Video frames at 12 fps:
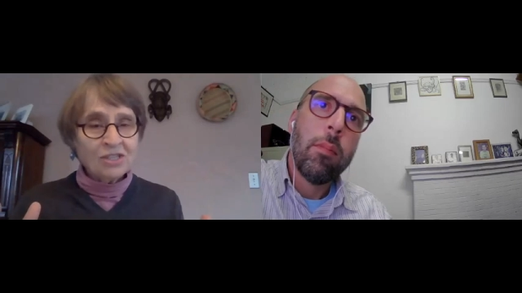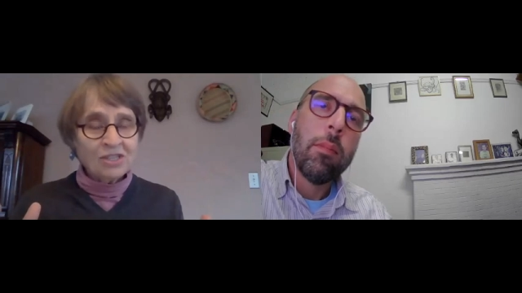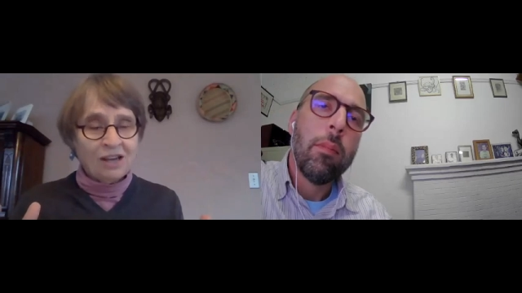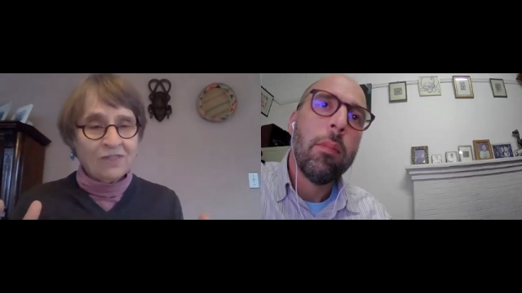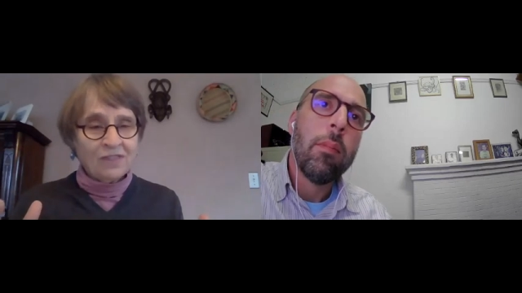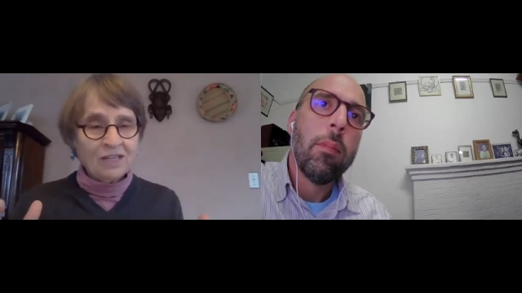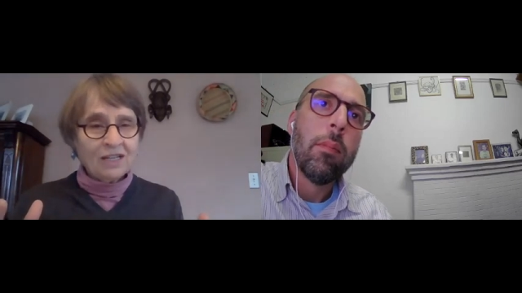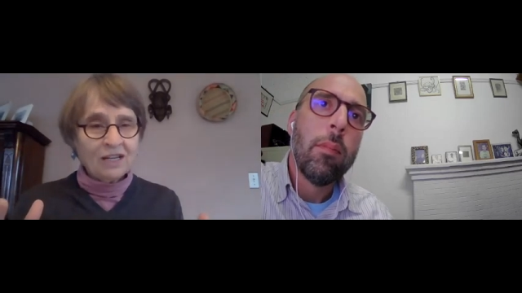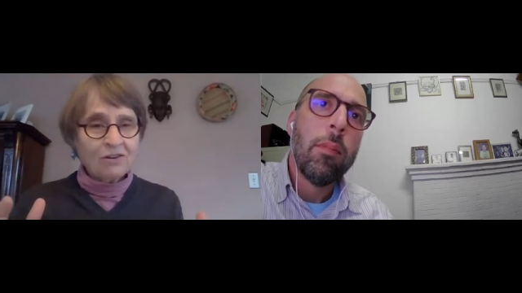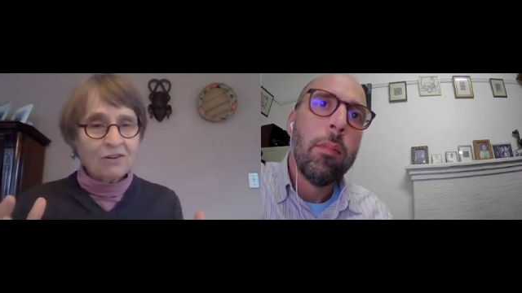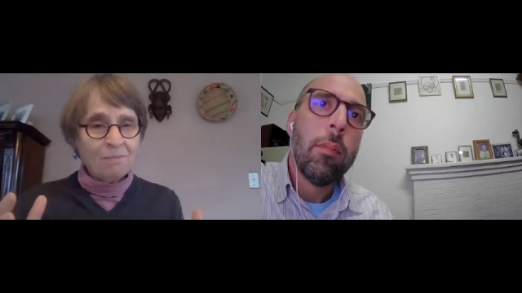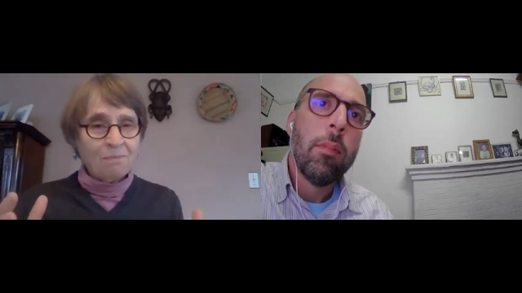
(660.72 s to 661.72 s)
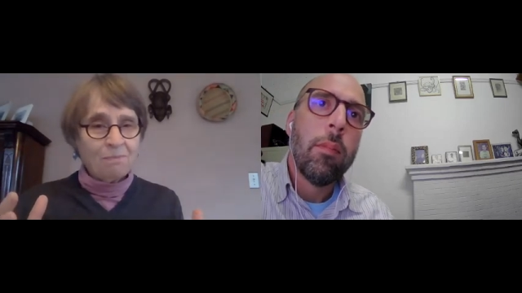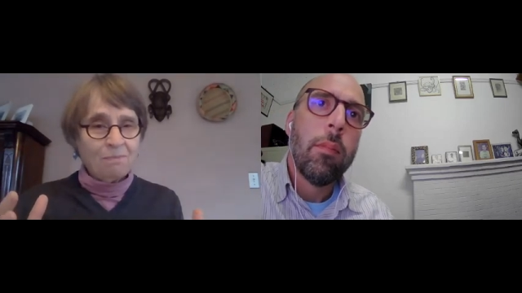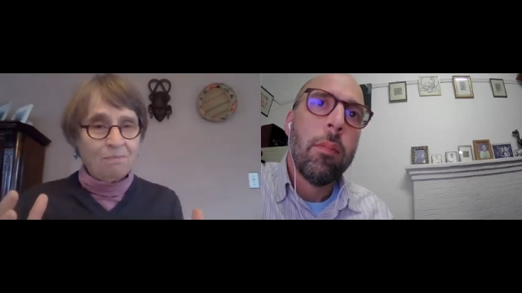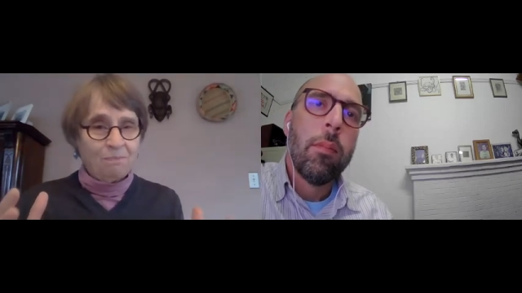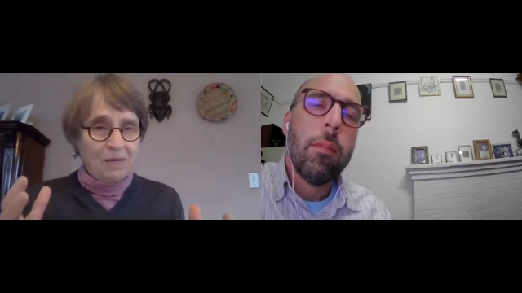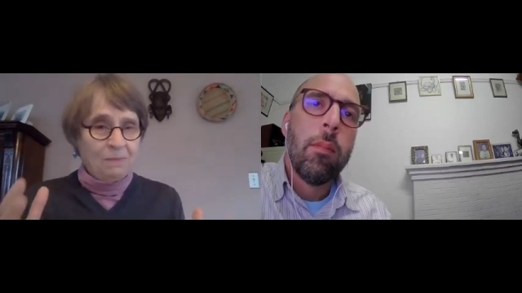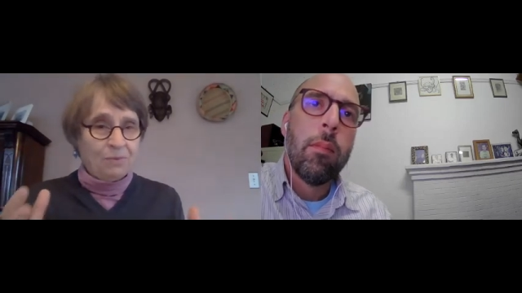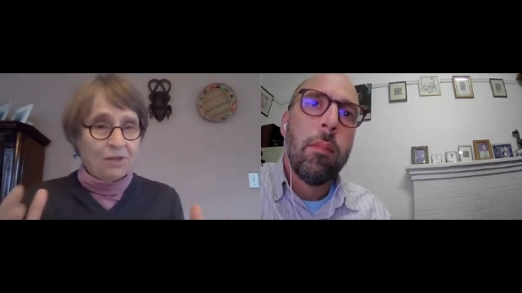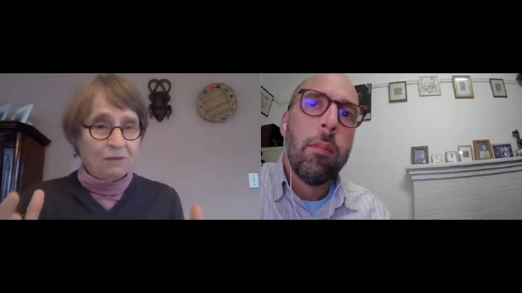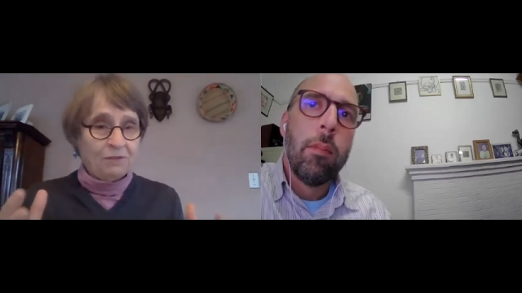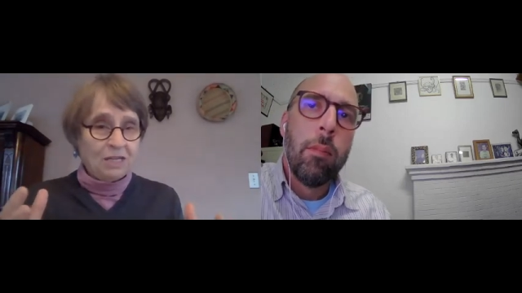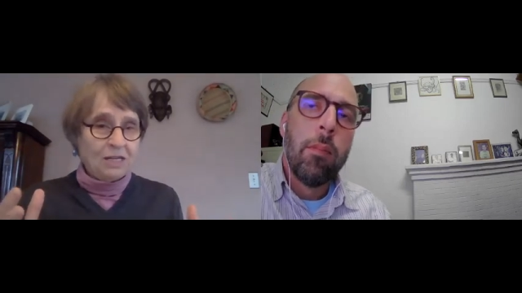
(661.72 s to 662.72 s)
Speaker 1: of the Tigray people,
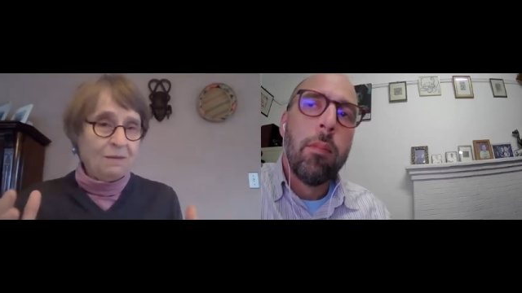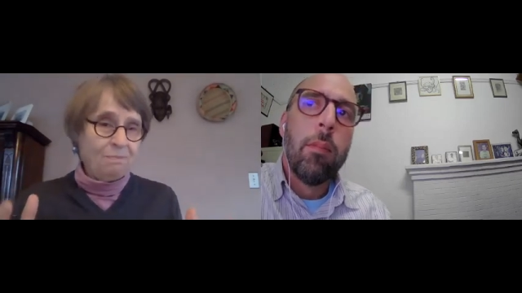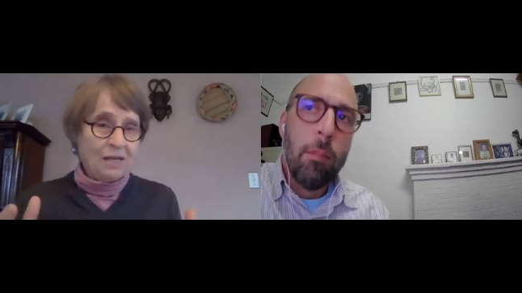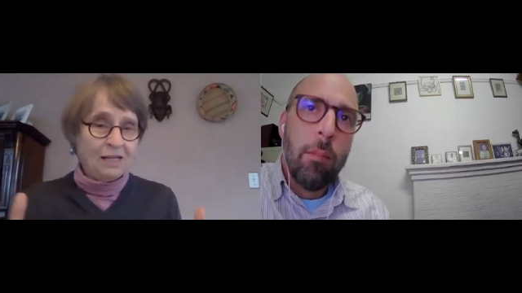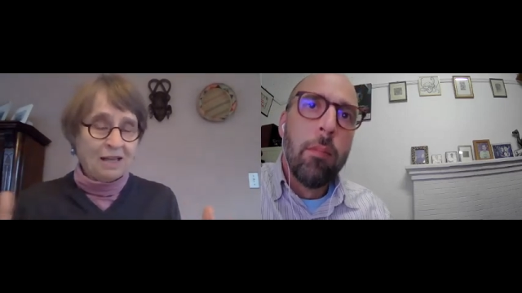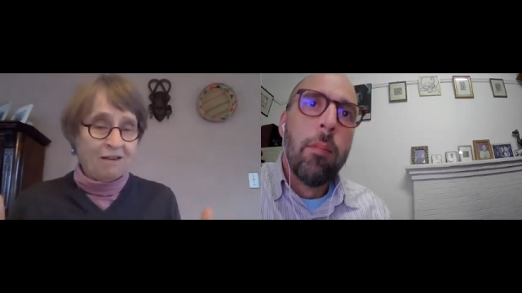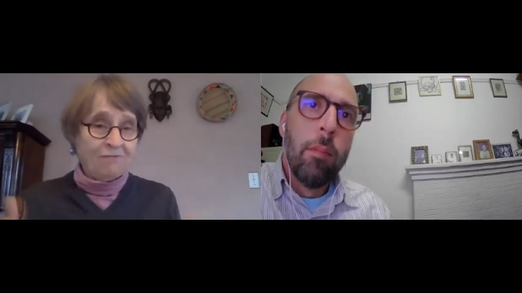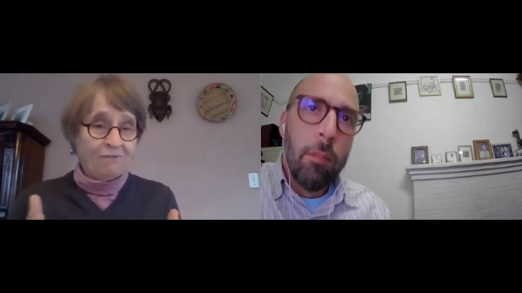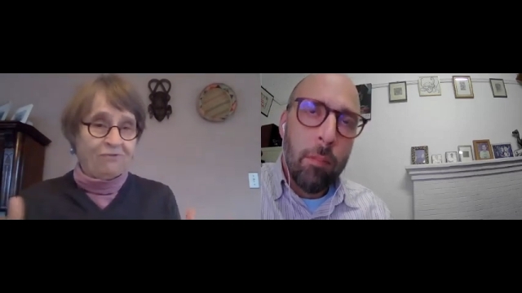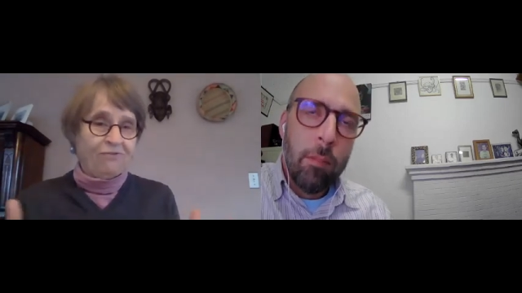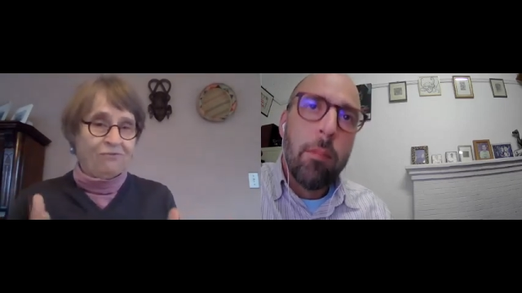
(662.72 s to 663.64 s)
the TPLF